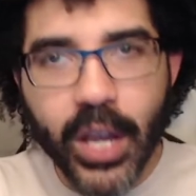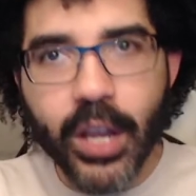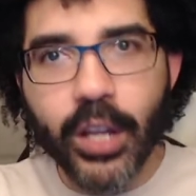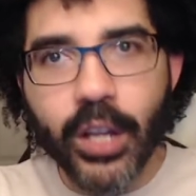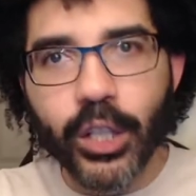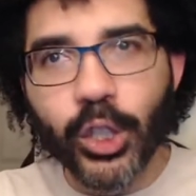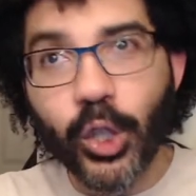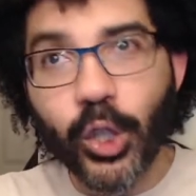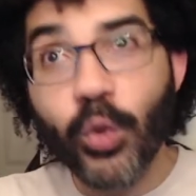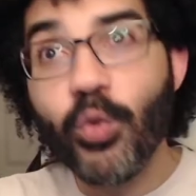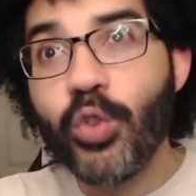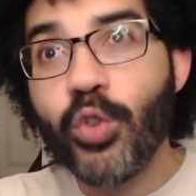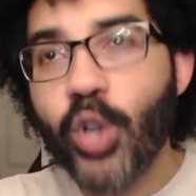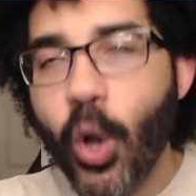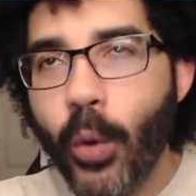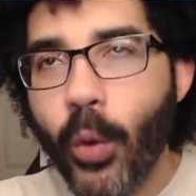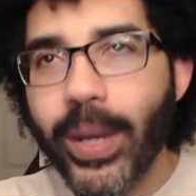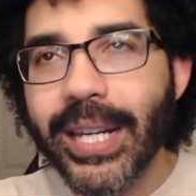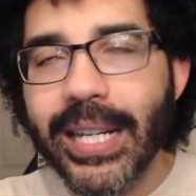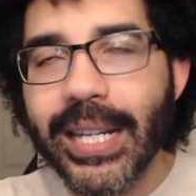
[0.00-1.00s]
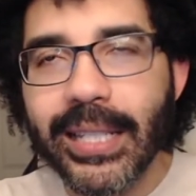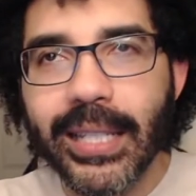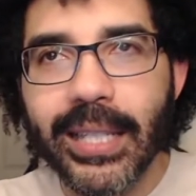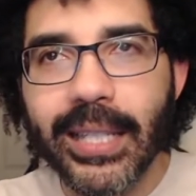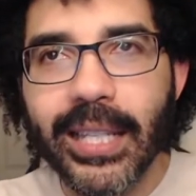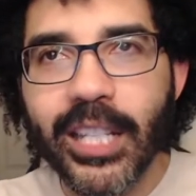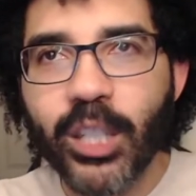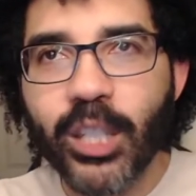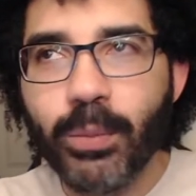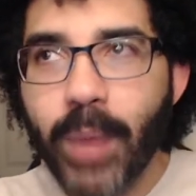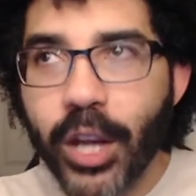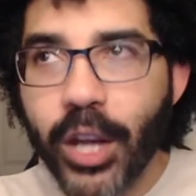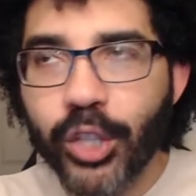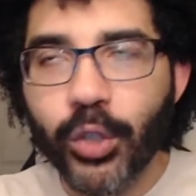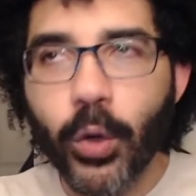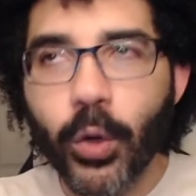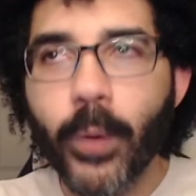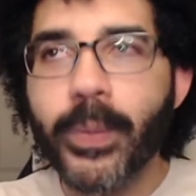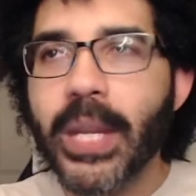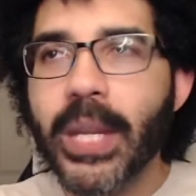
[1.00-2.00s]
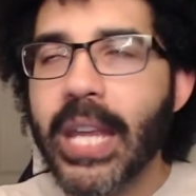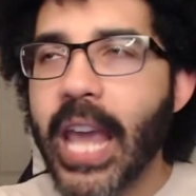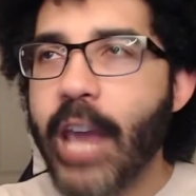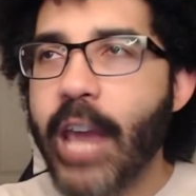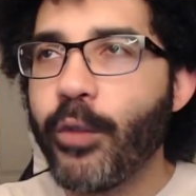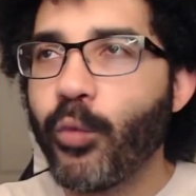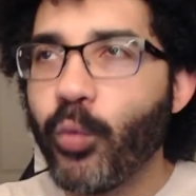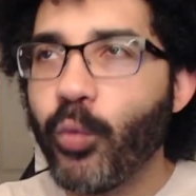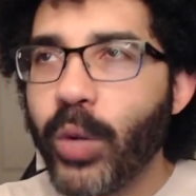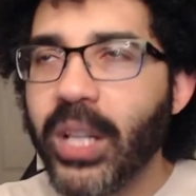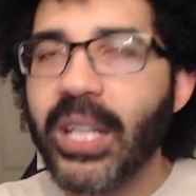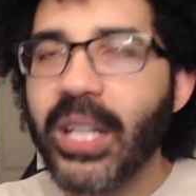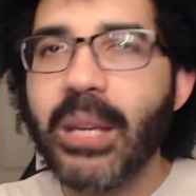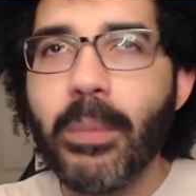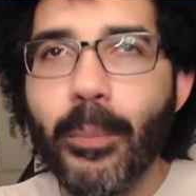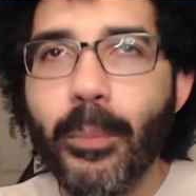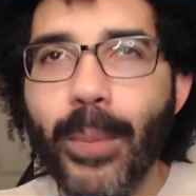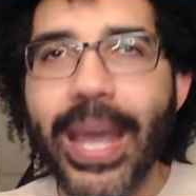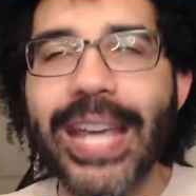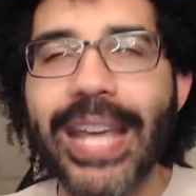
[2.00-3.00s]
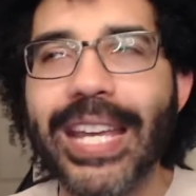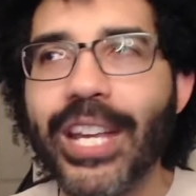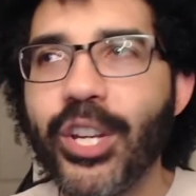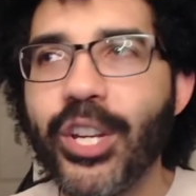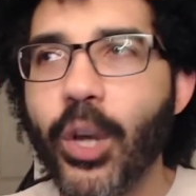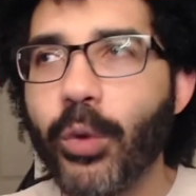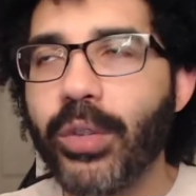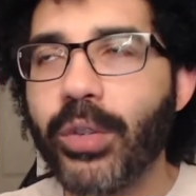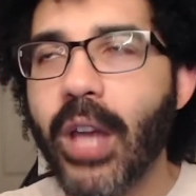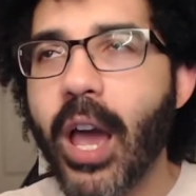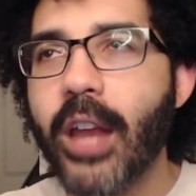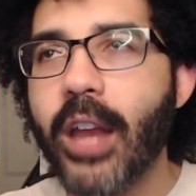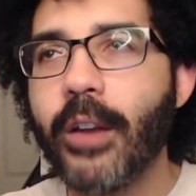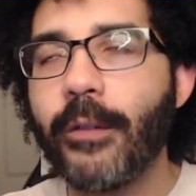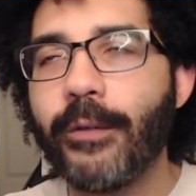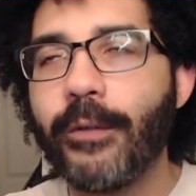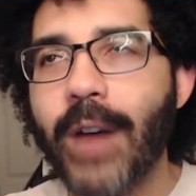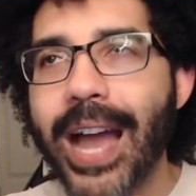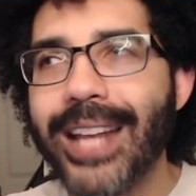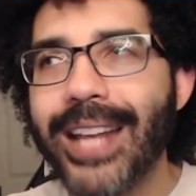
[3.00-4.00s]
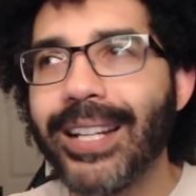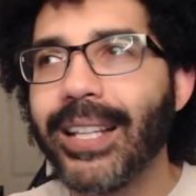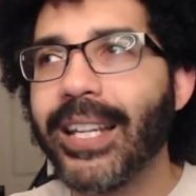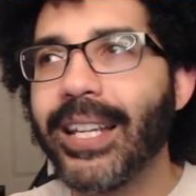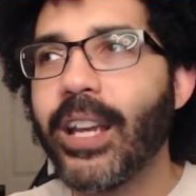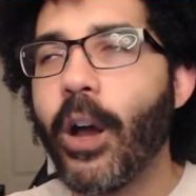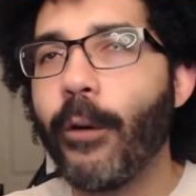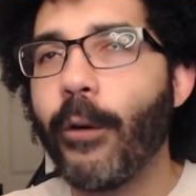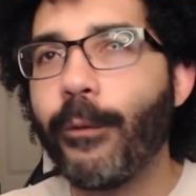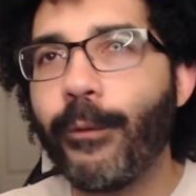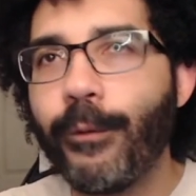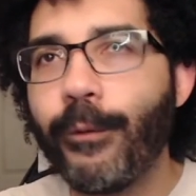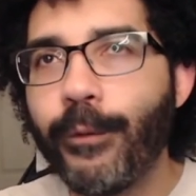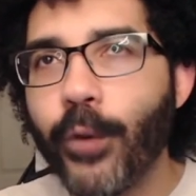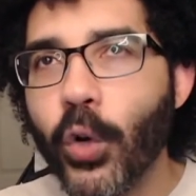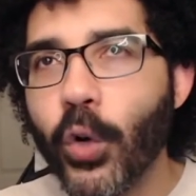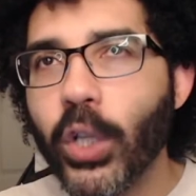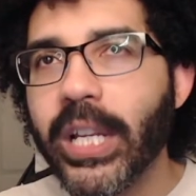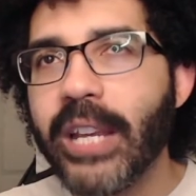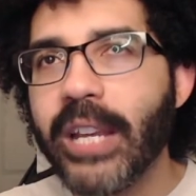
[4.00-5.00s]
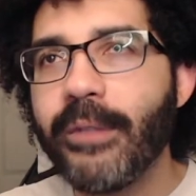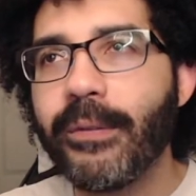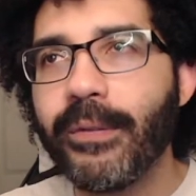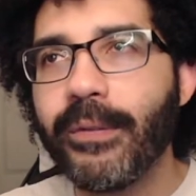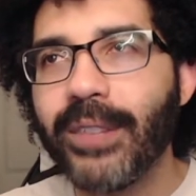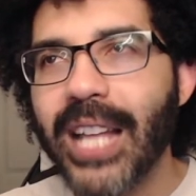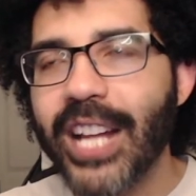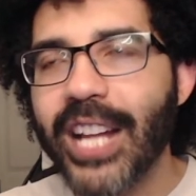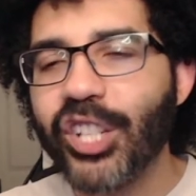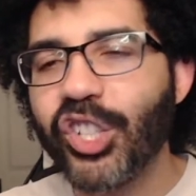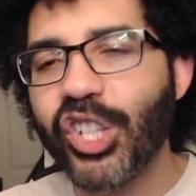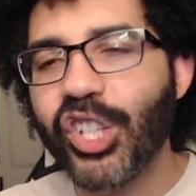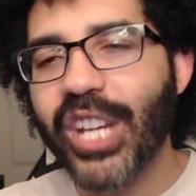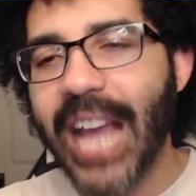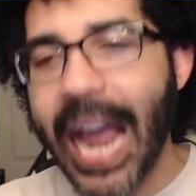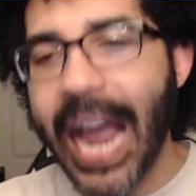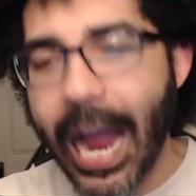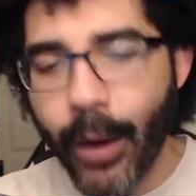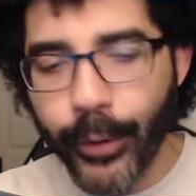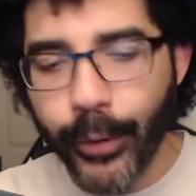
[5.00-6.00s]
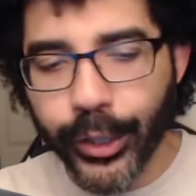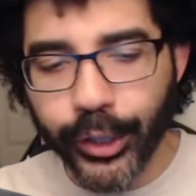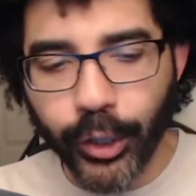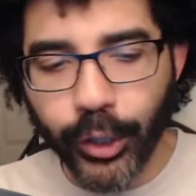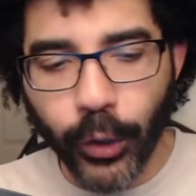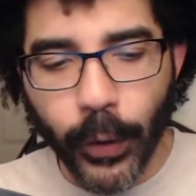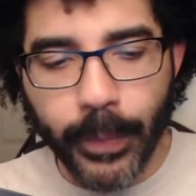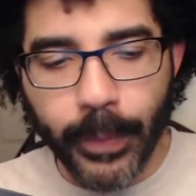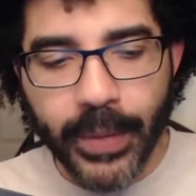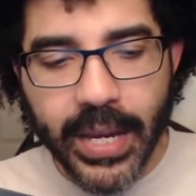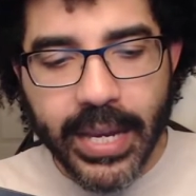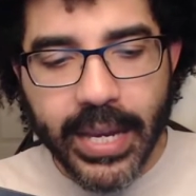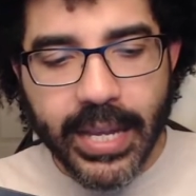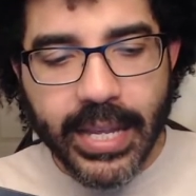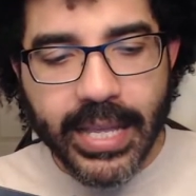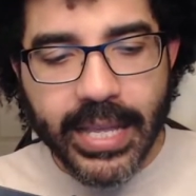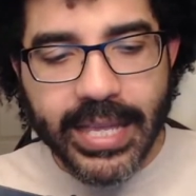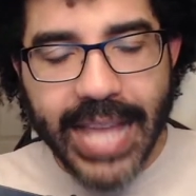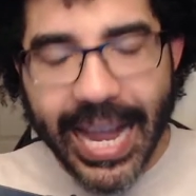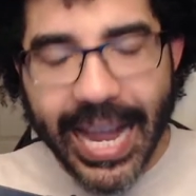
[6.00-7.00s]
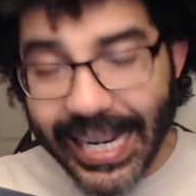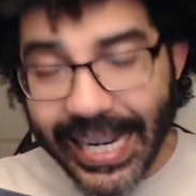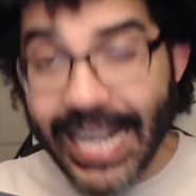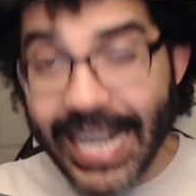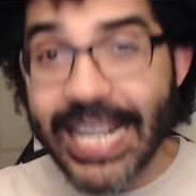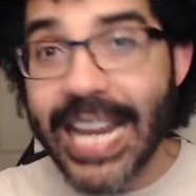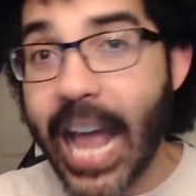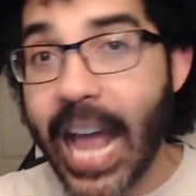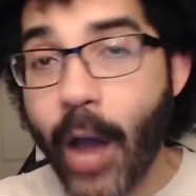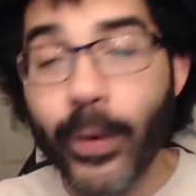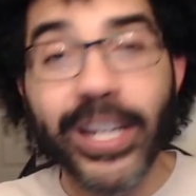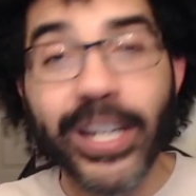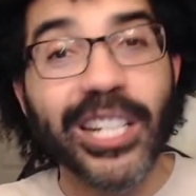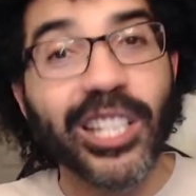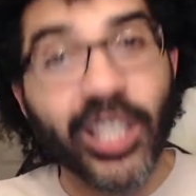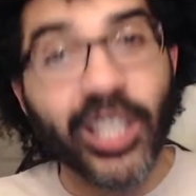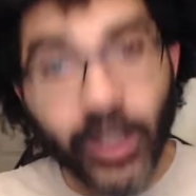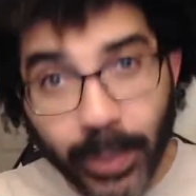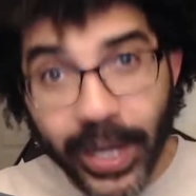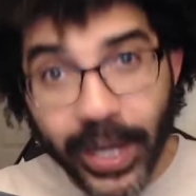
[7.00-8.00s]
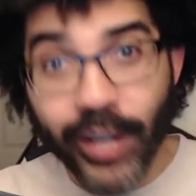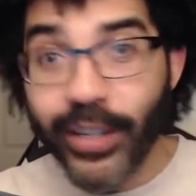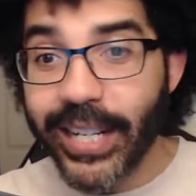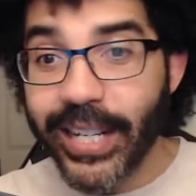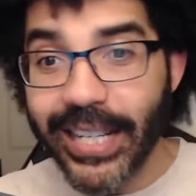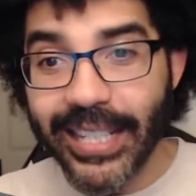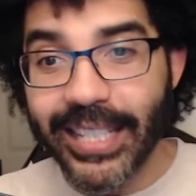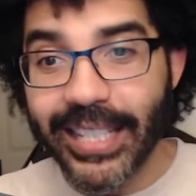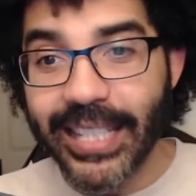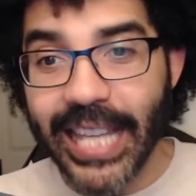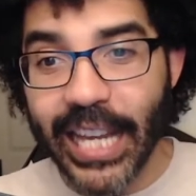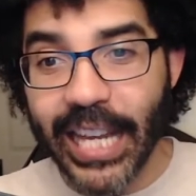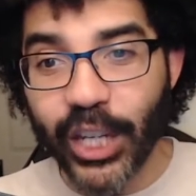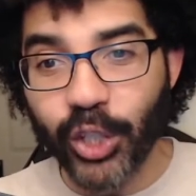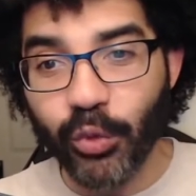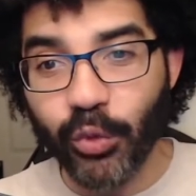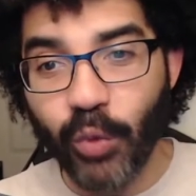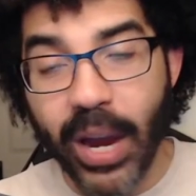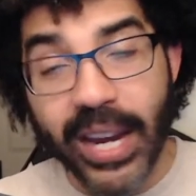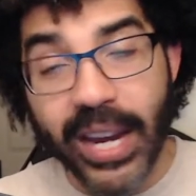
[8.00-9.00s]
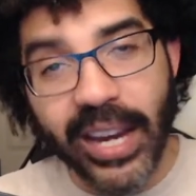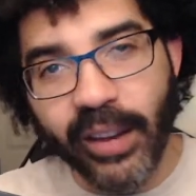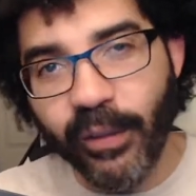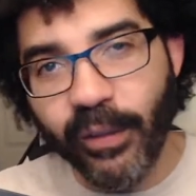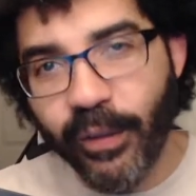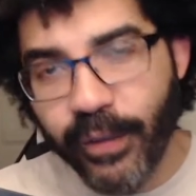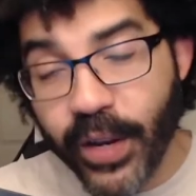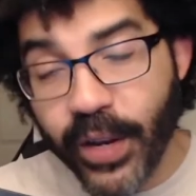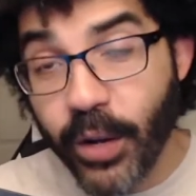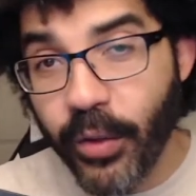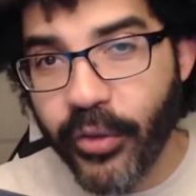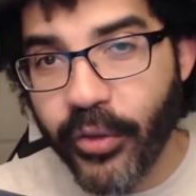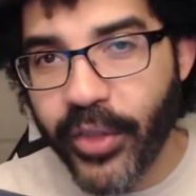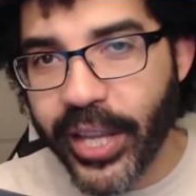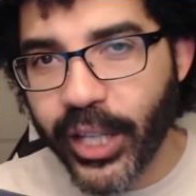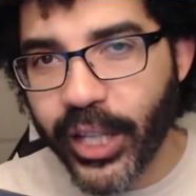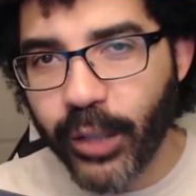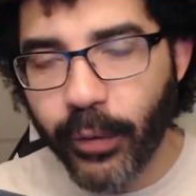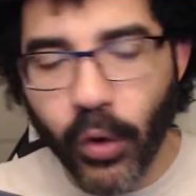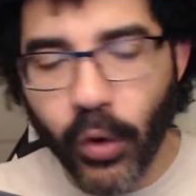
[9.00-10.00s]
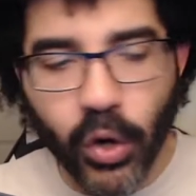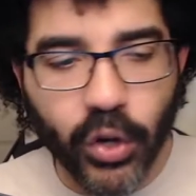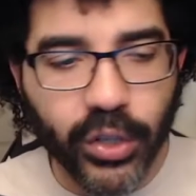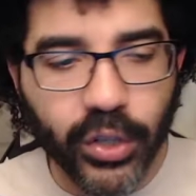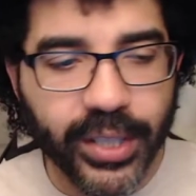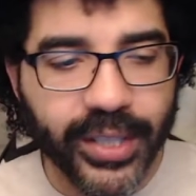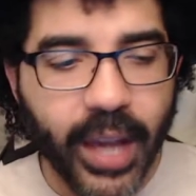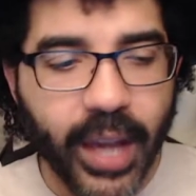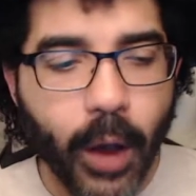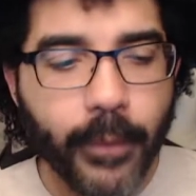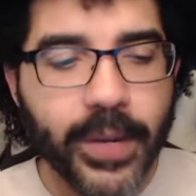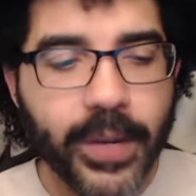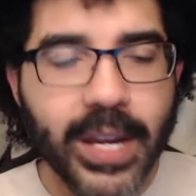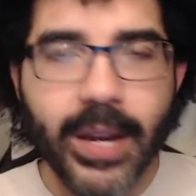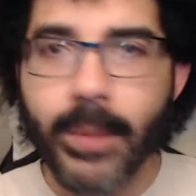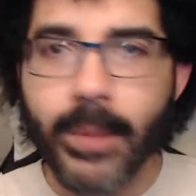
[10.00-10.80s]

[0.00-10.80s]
to going into this special and really making Yodonna finally a fully fledged character that can now experience things, right, and feel things for herself.